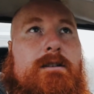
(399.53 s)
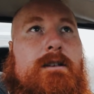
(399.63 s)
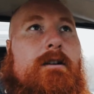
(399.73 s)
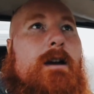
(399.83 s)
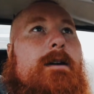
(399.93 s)

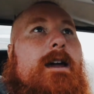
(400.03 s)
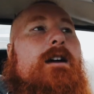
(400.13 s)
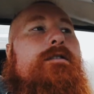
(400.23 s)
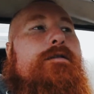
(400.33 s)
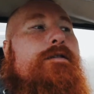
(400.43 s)
Instagram
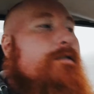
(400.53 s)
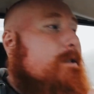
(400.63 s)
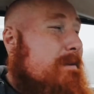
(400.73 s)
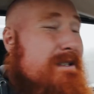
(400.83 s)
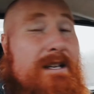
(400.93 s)
account
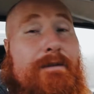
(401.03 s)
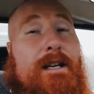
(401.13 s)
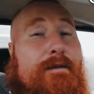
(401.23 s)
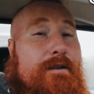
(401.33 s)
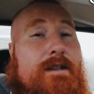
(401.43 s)

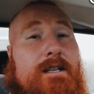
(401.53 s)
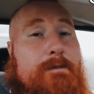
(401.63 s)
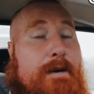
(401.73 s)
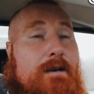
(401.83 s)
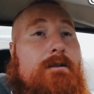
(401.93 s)
specifically for
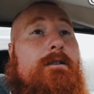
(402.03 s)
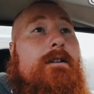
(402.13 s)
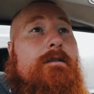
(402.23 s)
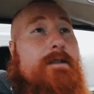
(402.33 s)
this build,